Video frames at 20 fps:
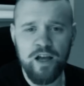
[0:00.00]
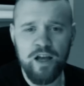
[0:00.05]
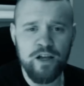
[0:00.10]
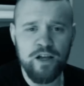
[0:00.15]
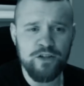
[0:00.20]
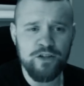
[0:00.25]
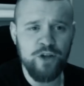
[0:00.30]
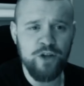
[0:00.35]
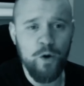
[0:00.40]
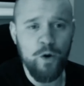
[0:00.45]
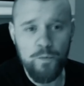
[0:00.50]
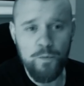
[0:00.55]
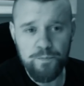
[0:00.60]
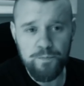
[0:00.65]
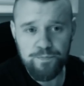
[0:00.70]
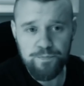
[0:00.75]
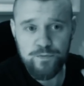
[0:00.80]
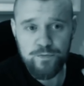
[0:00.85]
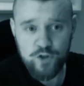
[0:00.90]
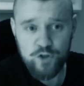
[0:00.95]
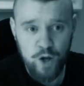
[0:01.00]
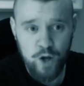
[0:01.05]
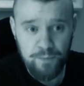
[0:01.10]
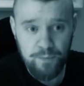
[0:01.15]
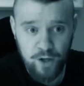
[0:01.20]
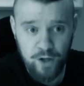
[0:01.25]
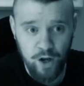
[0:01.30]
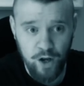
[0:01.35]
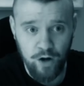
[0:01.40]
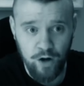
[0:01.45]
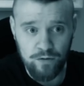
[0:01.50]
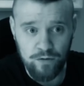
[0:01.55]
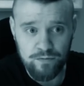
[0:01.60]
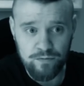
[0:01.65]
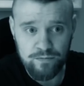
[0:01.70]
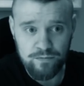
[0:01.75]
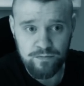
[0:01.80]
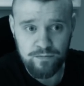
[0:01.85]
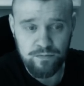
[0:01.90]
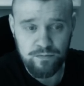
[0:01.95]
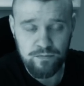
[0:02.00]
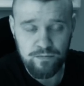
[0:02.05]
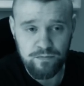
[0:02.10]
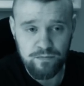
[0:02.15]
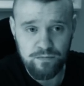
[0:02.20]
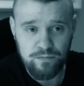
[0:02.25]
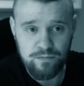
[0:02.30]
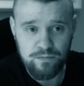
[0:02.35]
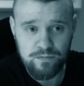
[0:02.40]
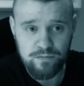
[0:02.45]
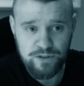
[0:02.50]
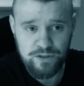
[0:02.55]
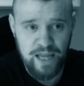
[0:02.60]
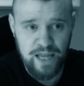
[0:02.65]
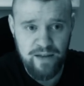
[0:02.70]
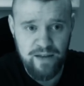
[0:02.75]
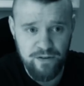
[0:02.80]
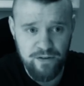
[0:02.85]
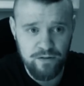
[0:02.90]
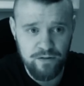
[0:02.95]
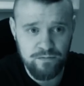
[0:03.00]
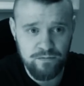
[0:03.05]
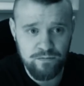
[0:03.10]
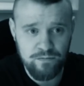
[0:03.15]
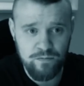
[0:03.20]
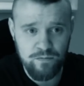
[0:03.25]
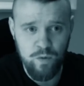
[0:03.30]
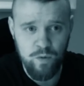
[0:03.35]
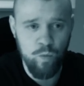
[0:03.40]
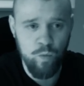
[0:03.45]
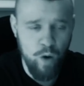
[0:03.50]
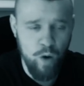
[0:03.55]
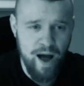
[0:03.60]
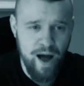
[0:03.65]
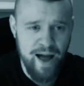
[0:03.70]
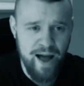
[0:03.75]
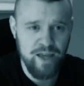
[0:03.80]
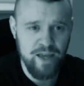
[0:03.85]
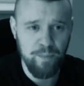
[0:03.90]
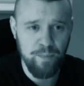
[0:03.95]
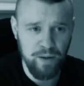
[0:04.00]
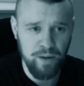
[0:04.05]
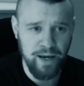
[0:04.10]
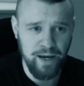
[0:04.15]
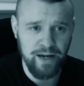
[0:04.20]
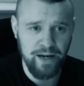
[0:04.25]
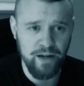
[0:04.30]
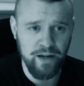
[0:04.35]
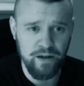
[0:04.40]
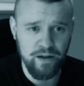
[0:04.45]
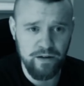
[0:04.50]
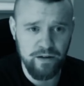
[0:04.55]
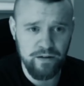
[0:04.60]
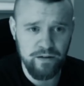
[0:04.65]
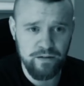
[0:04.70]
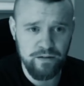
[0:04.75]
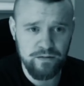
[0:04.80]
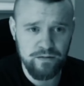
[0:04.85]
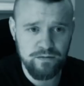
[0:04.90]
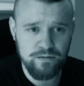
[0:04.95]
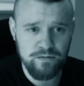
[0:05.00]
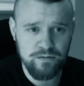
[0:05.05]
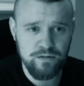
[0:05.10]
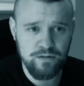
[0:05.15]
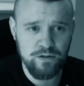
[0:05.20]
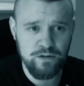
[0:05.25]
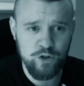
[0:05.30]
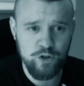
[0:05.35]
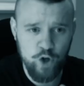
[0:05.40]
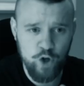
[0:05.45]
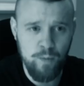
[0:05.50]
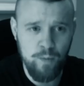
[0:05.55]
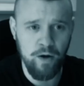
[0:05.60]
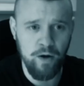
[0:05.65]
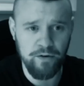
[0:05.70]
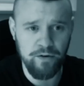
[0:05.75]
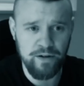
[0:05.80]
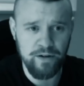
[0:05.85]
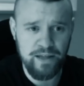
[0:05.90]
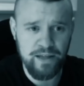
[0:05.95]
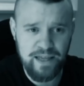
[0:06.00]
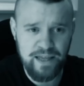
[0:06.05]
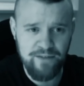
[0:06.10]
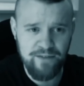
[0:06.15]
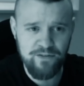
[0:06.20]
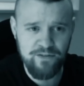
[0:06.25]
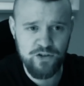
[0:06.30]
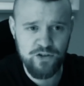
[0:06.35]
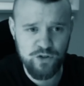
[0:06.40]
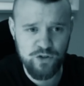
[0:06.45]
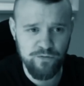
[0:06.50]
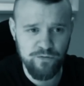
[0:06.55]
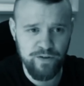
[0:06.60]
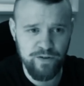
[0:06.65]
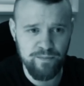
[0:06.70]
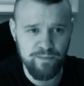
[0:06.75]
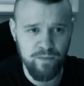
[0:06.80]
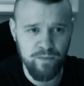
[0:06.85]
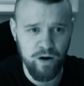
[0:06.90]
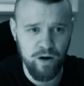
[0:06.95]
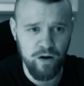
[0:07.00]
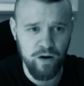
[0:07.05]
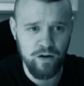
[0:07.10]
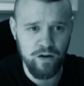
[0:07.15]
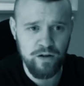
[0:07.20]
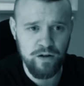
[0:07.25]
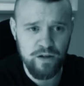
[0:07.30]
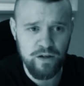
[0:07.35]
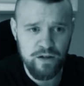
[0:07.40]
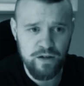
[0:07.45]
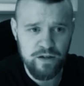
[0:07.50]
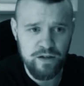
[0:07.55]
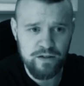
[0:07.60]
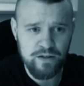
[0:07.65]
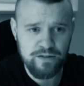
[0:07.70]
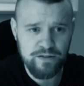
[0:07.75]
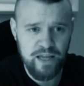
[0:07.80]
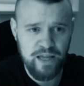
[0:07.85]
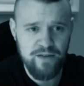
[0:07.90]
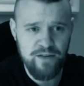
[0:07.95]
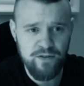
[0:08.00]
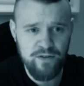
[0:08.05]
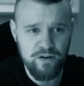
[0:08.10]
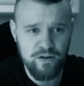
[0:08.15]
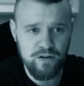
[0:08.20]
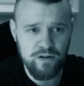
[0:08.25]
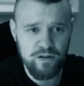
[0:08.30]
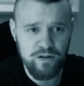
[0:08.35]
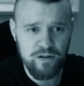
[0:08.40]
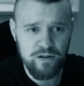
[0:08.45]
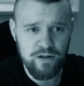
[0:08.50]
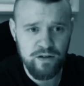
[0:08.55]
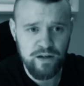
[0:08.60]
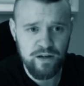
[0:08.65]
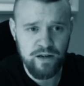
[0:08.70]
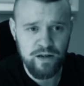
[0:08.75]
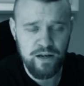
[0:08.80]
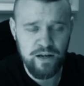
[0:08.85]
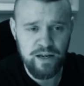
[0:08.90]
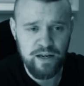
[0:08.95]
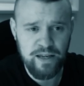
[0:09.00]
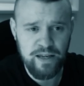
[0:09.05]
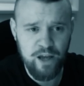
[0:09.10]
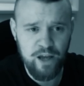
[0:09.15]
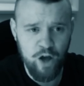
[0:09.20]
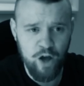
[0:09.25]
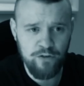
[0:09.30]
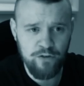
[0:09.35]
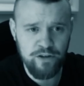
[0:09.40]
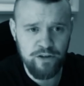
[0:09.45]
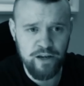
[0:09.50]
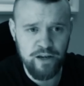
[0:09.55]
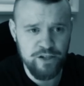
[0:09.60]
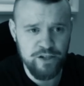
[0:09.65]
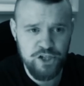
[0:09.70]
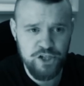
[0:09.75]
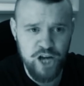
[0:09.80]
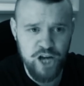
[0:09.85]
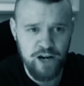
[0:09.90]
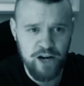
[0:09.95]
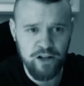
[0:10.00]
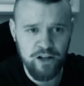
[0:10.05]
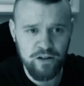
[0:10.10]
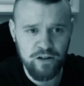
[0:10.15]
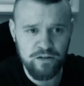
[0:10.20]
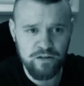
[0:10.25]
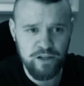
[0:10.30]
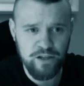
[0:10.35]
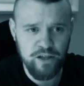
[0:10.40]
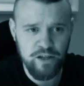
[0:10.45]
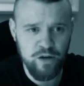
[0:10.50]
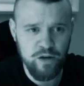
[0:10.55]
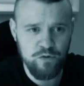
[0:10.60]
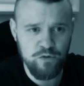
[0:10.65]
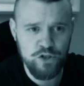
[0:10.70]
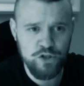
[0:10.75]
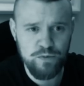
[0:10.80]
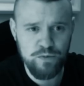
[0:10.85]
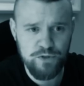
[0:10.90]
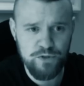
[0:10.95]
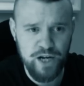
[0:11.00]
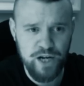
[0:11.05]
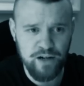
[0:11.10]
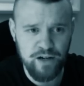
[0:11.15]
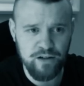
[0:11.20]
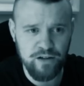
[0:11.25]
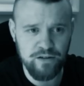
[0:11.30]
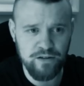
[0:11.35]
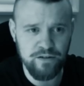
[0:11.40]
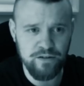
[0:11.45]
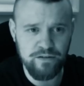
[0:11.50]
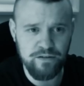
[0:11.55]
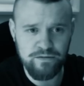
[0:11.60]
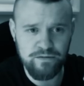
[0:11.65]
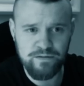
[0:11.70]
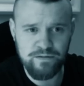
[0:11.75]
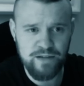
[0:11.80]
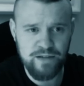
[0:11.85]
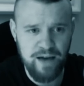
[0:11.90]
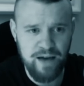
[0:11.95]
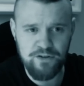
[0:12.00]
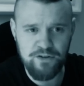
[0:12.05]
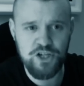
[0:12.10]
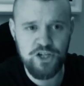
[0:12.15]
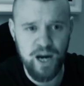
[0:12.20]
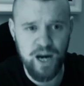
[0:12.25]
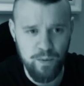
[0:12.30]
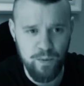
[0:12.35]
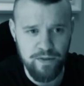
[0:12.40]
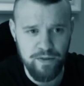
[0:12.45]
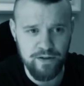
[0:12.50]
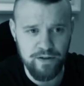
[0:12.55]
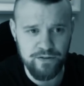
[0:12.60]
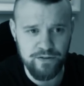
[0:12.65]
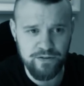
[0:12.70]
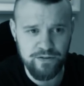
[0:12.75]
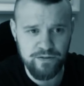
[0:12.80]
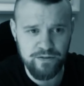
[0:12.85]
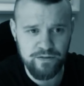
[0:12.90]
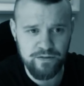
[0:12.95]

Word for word: So, Tom DeLonge, Stephen, what are you playing at? Come on, give us something more. Stephen, get on your channel, your YouTube channel, and have a chat with us.